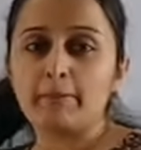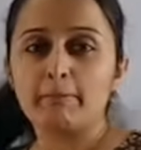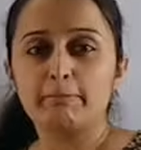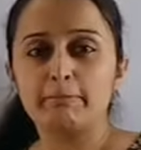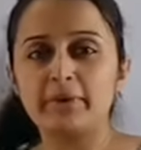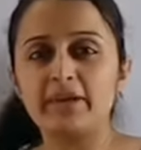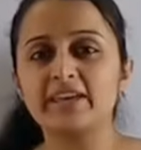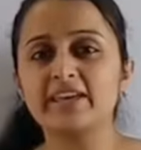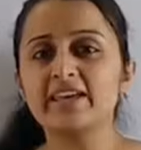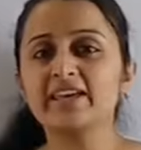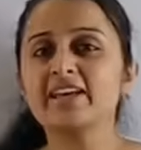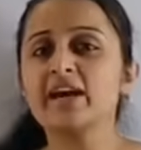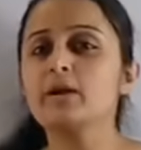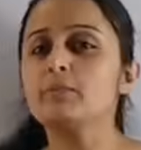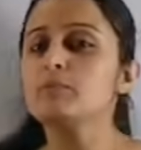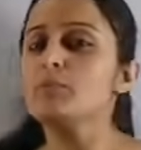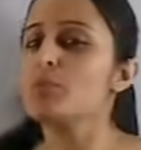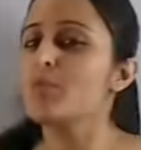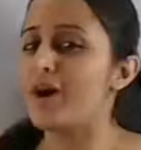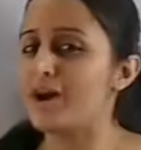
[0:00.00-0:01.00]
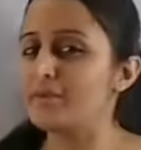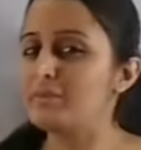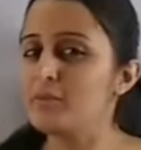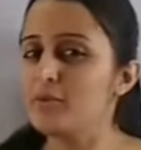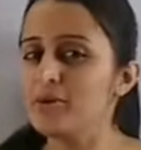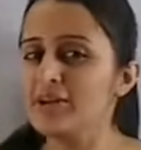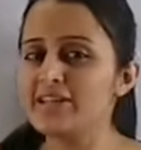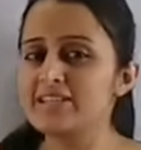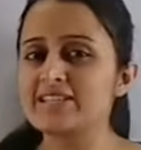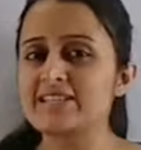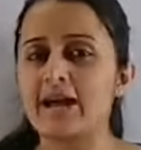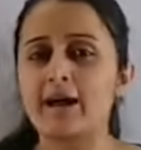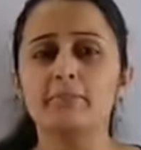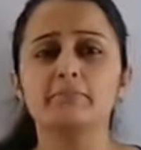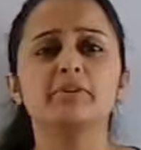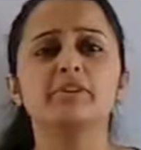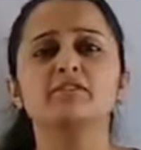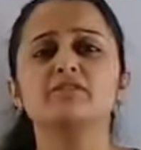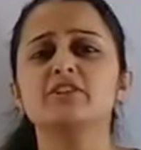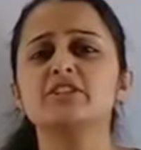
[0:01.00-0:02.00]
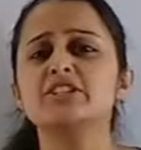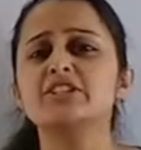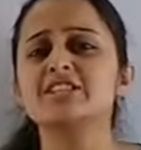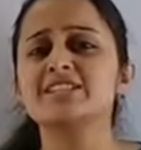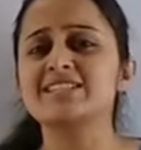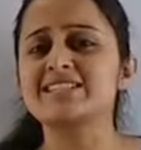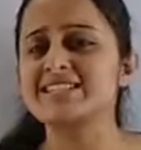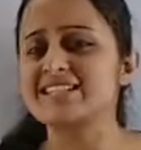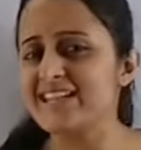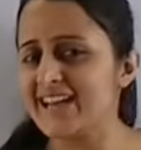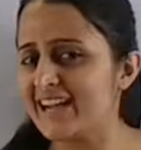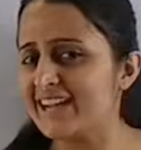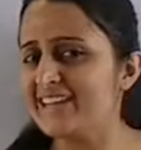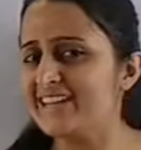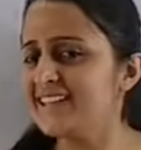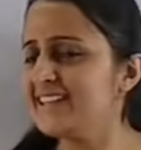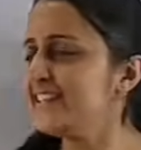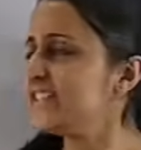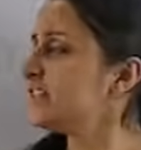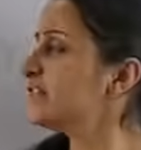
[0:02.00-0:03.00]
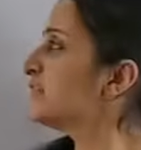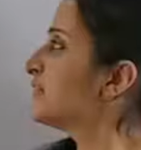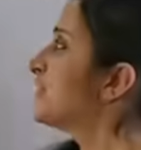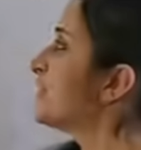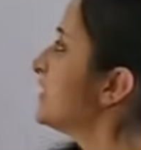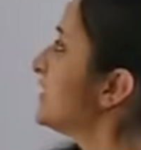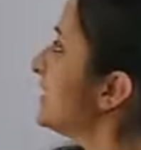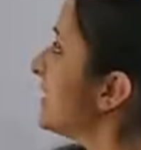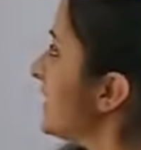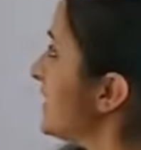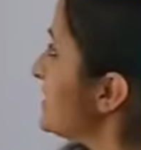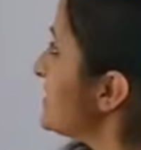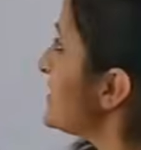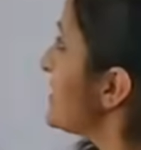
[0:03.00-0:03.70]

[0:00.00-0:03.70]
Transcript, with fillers: Picking up one more example which is slightly different, it